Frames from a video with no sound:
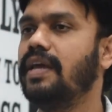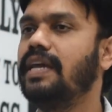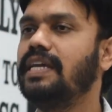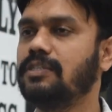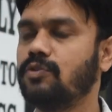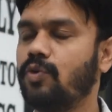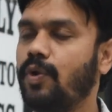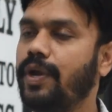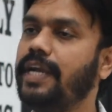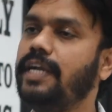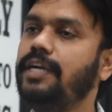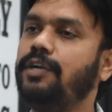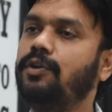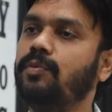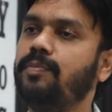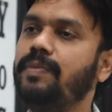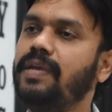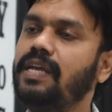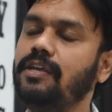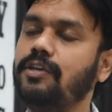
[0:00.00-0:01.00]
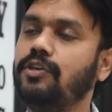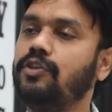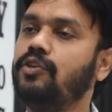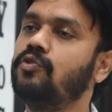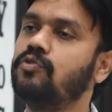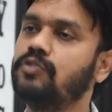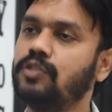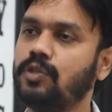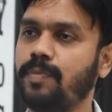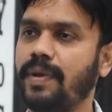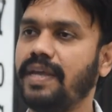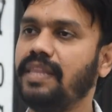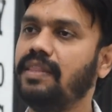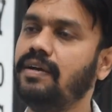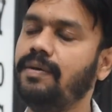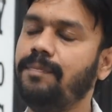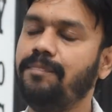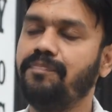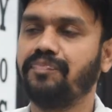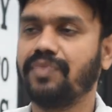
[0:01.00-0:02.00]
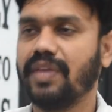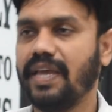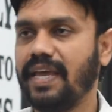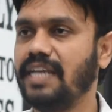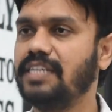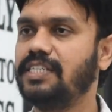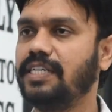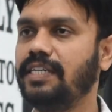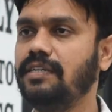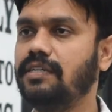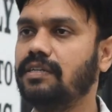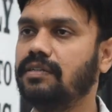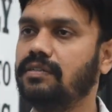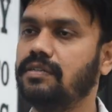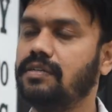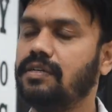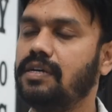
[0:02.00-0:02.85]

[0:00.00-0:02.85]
is going to be used by the agent